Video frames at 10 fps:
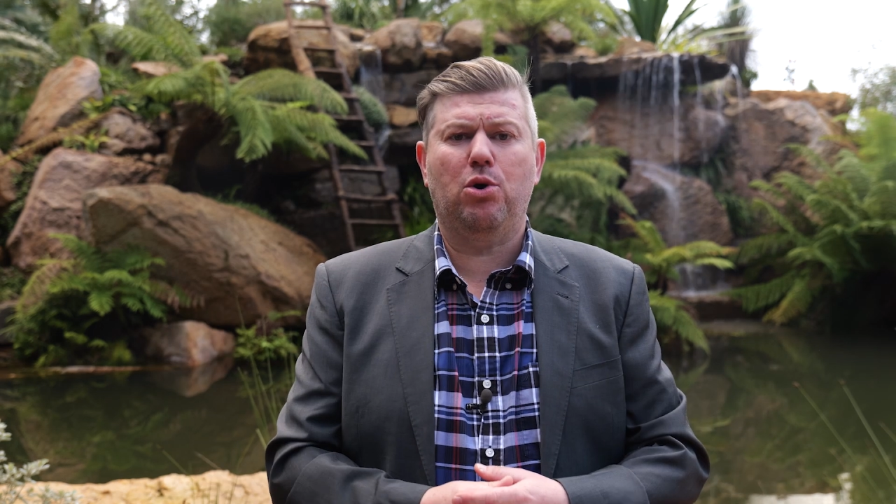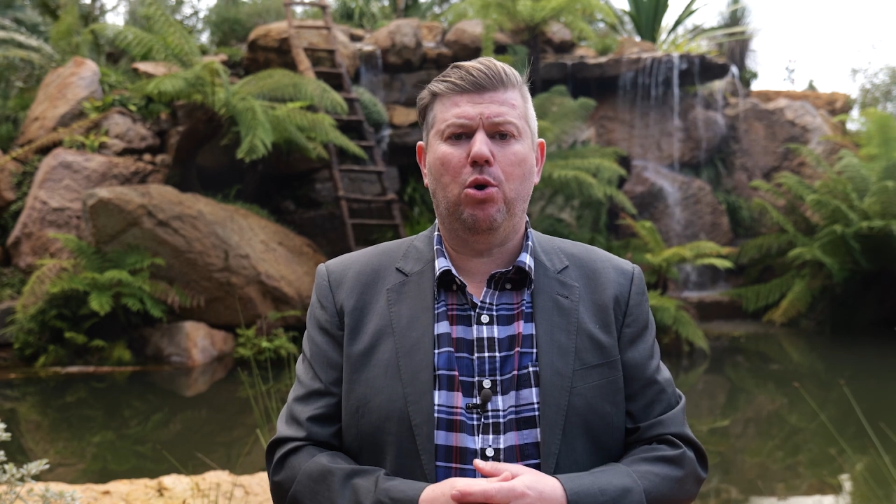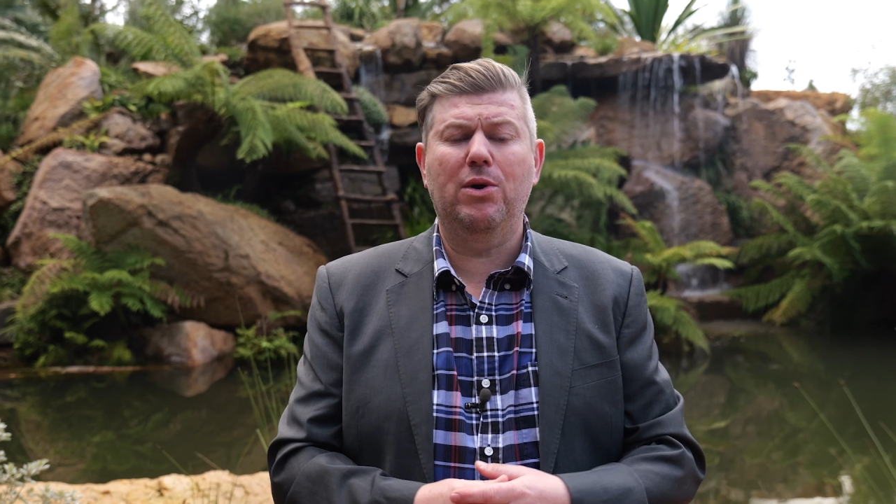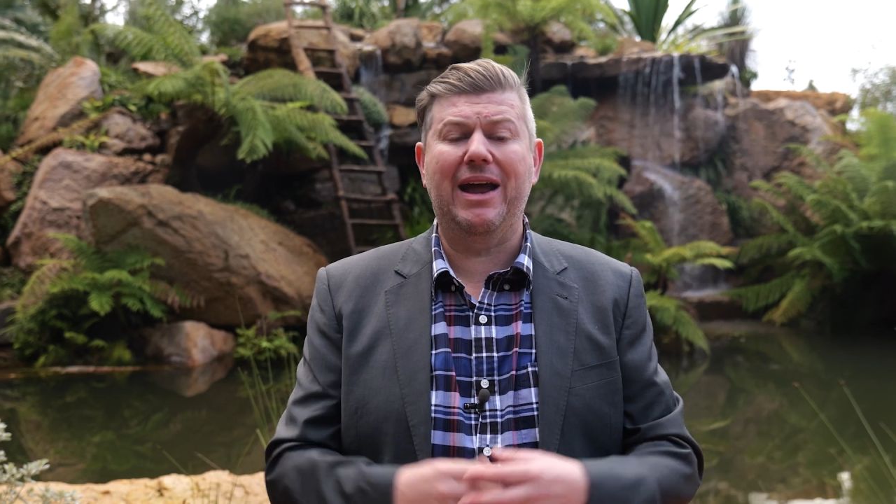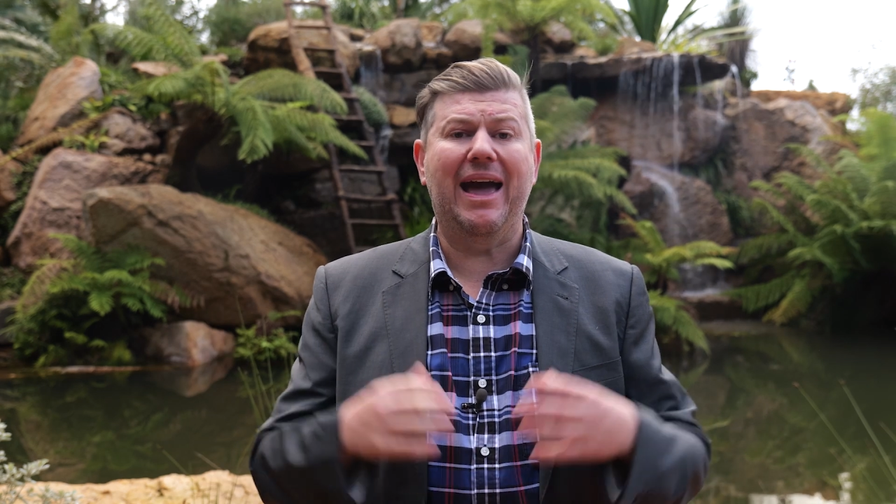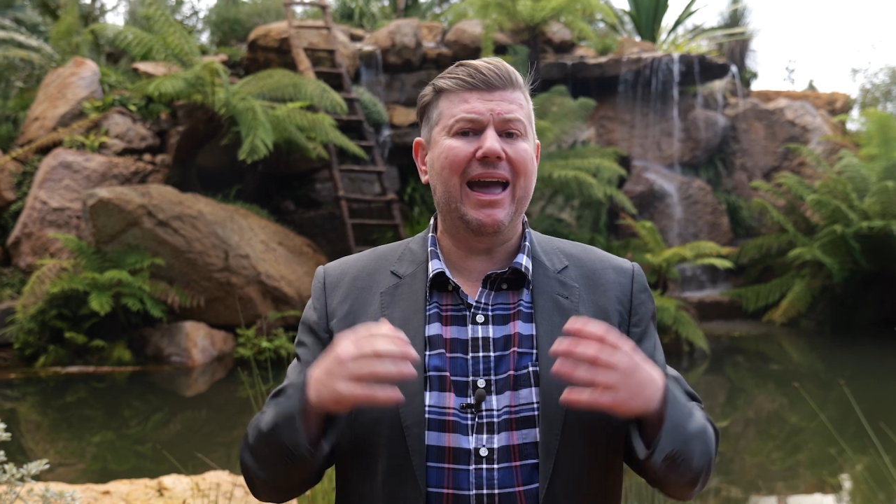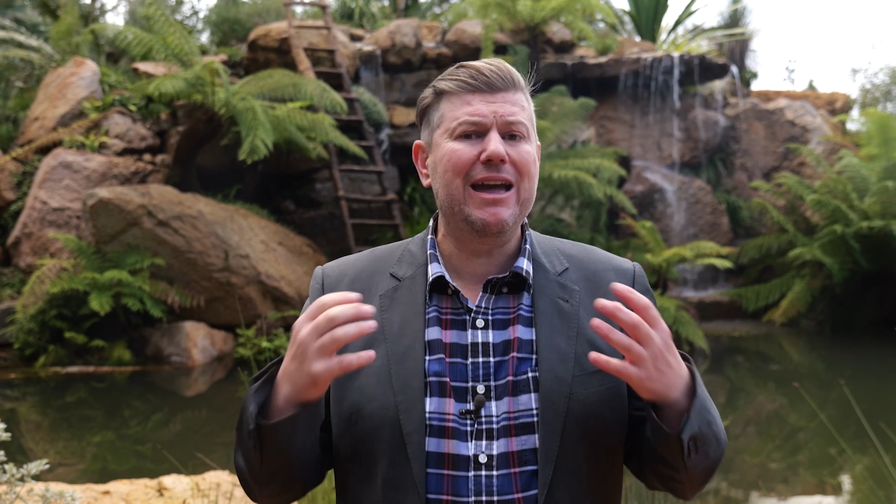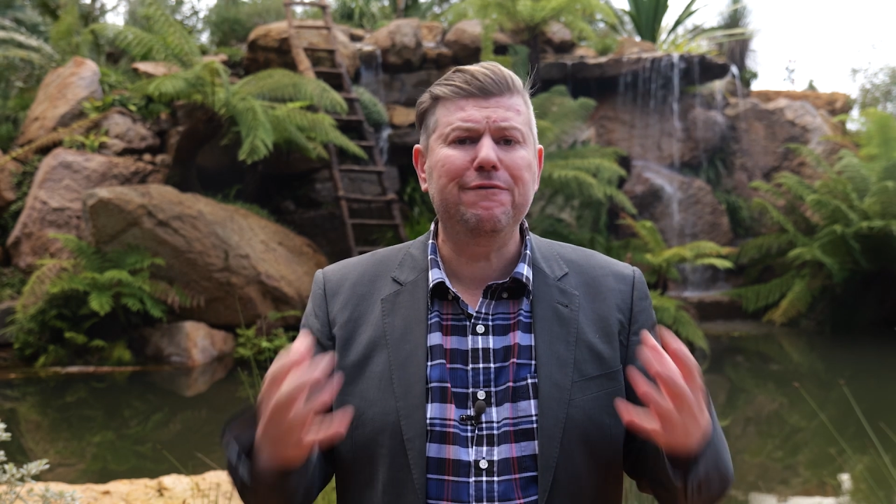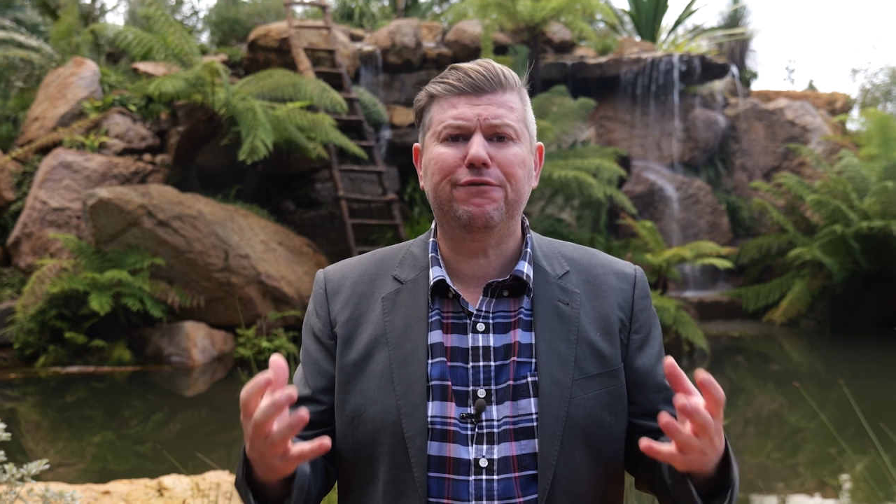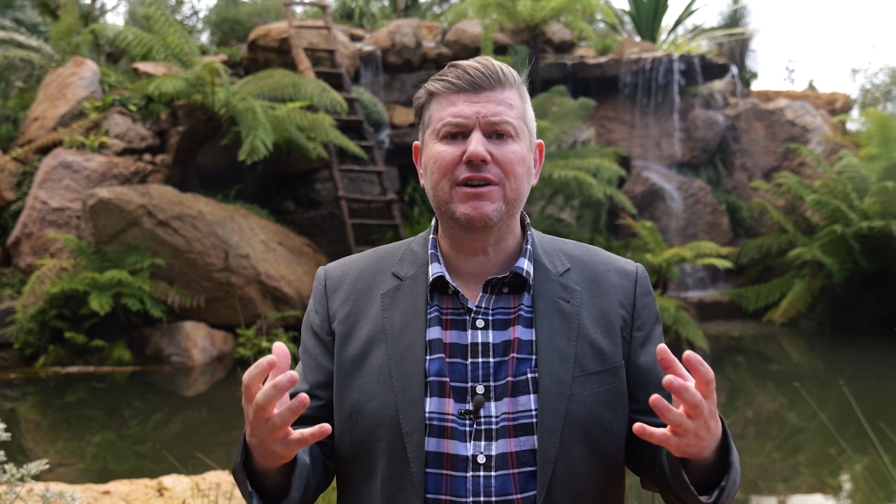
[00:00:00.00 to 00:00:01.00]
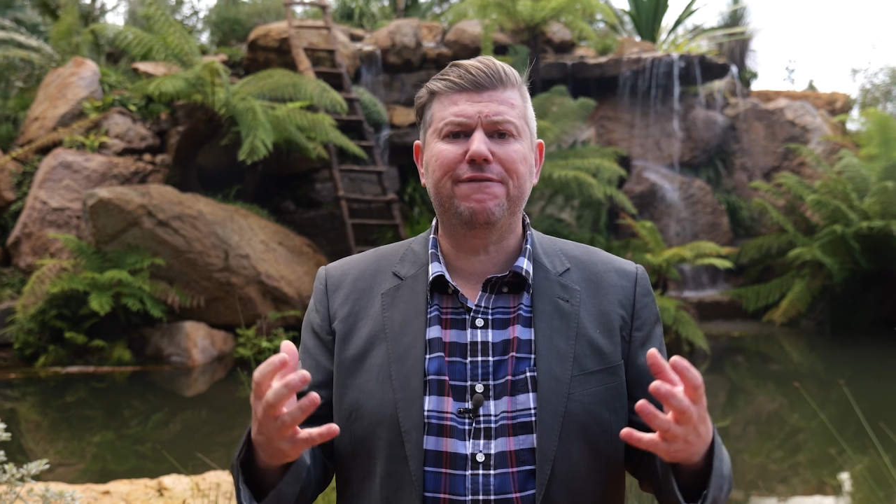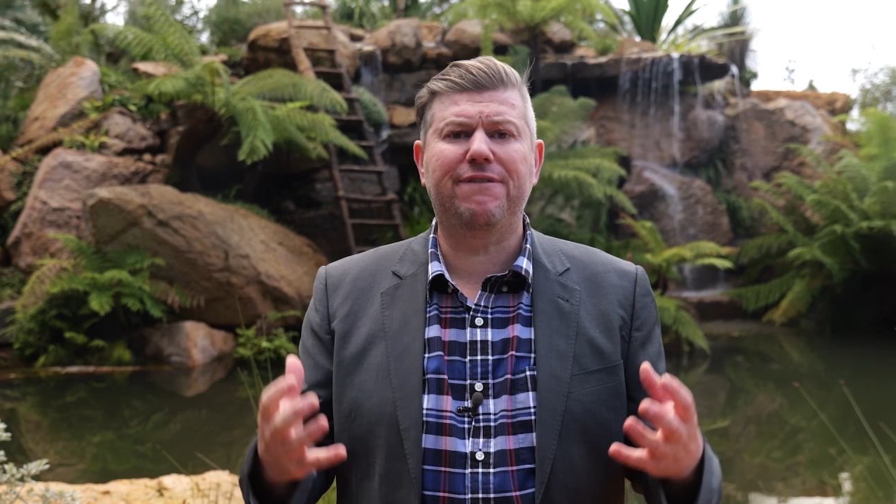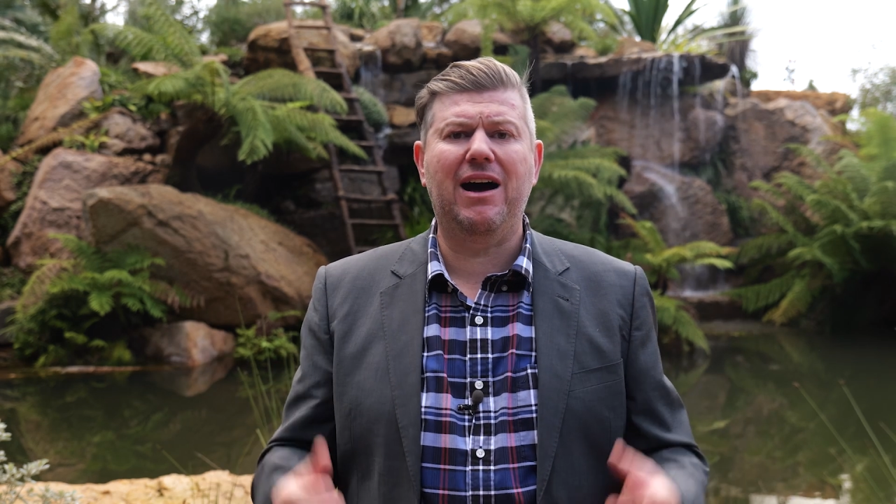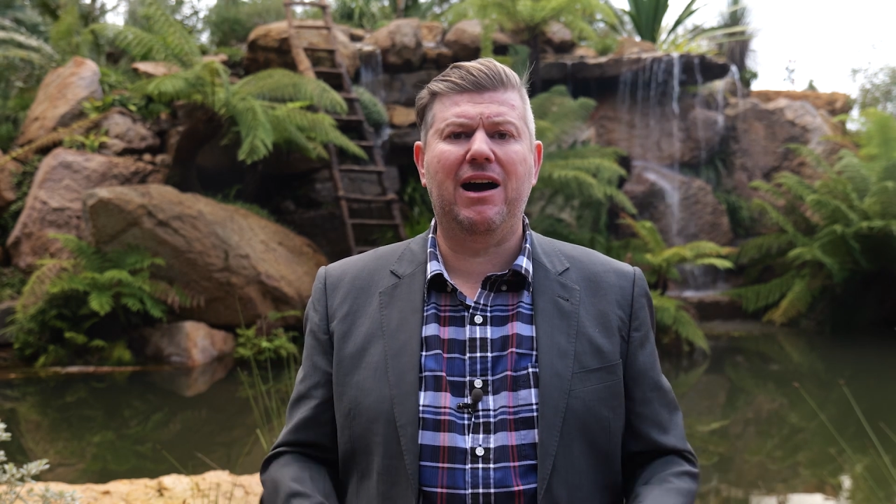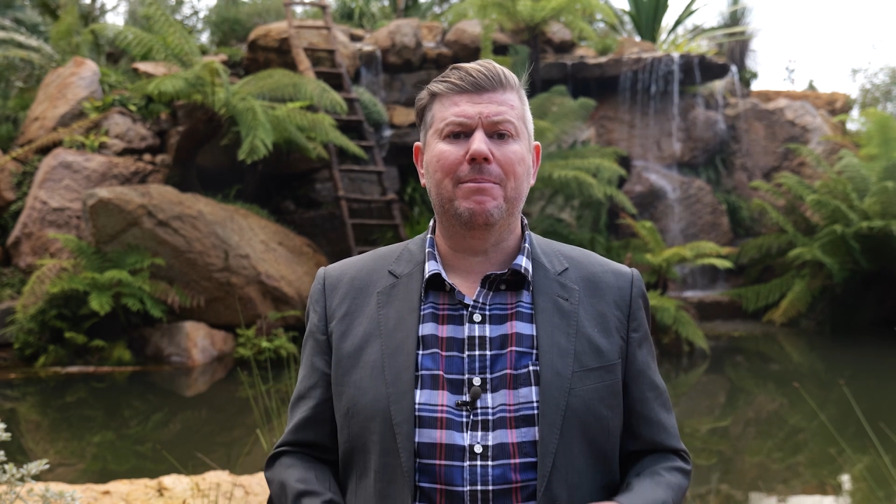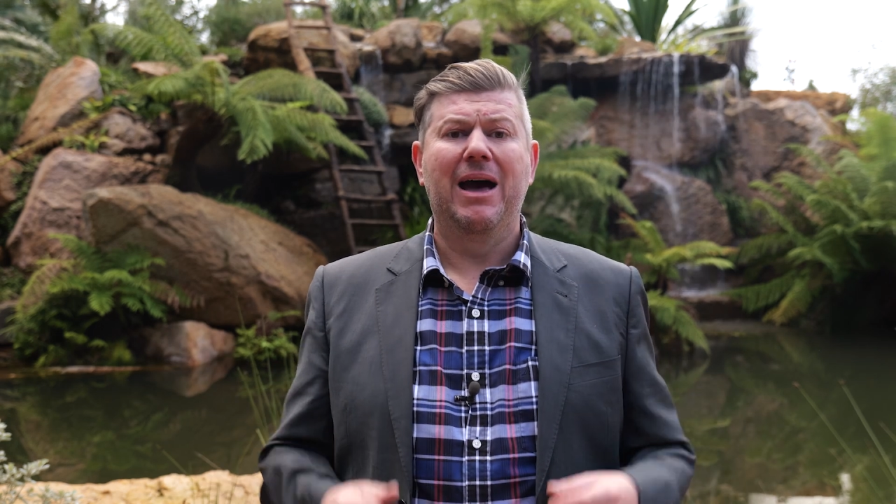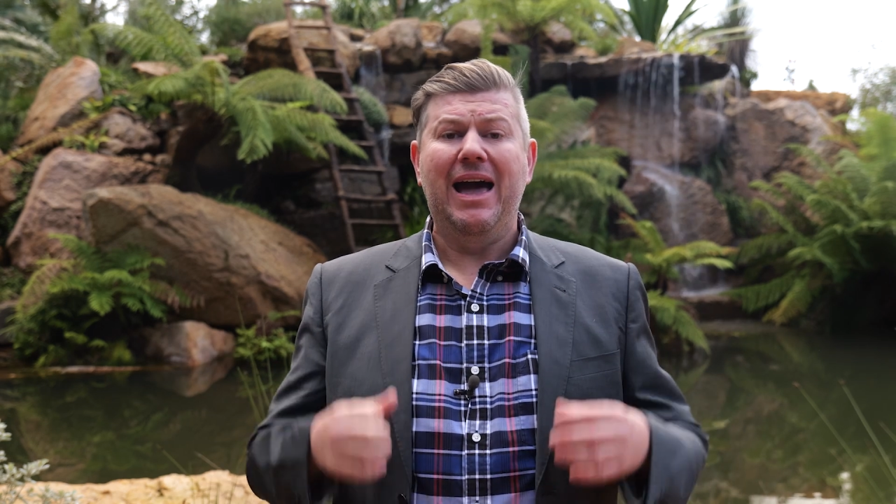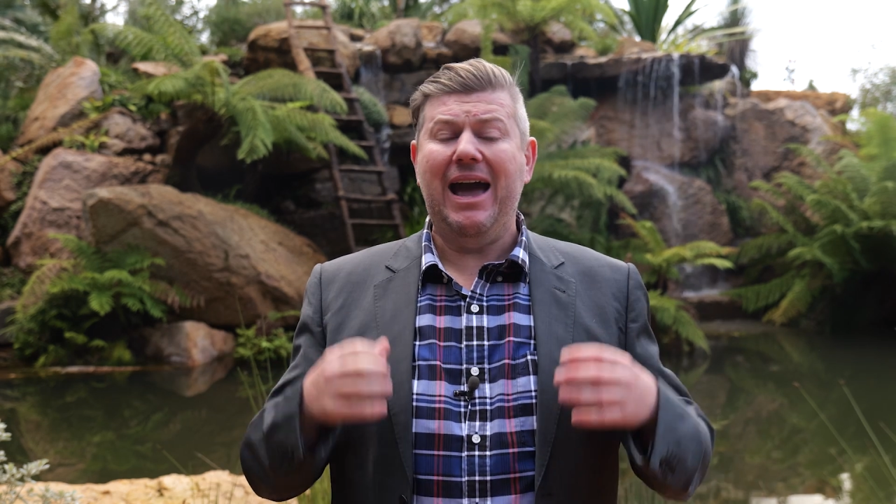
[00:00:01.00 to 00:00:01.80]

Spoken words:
corner, every farm,